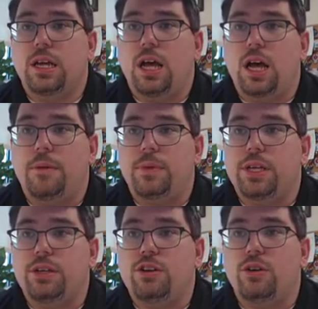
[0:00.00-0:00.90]

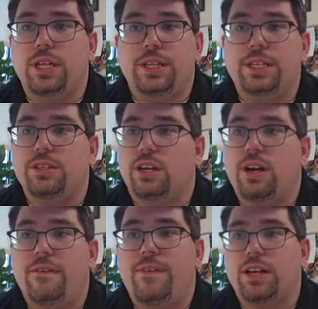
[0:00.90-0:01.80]
you know that these are going
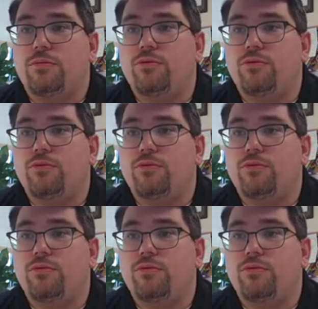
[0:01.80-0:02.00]
to affect